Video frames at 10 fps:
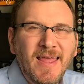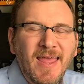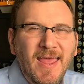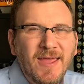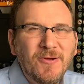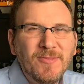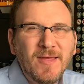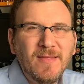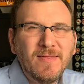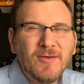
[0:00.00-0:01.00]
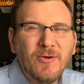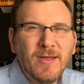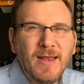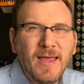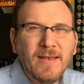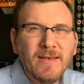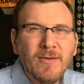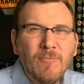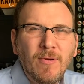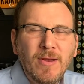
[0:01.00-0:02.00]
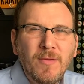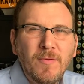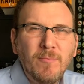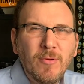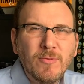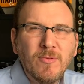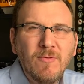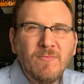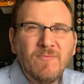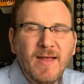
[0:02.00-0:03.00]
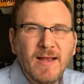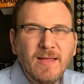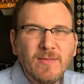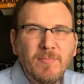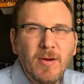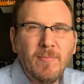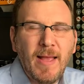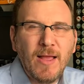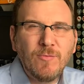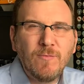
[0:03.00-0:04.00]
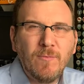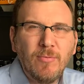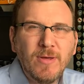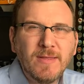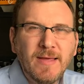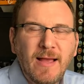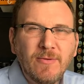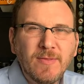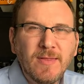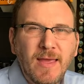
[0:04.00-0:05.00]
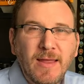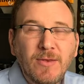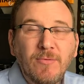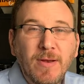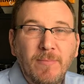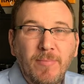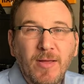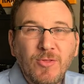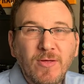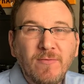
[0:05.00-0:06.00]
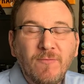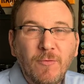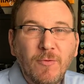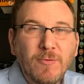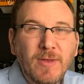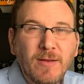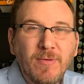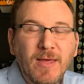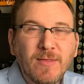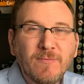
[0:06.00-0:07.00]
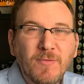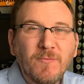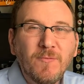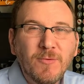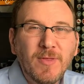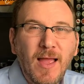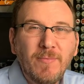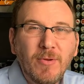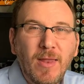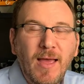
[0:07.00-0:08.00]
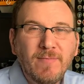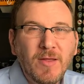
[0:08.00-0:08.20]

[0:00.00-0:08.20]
Hey, our sons Kirk and Hayden are working on the personal finance merit badge for Boy Scouts and doing a budget for 13 weeks for the first time in their lives.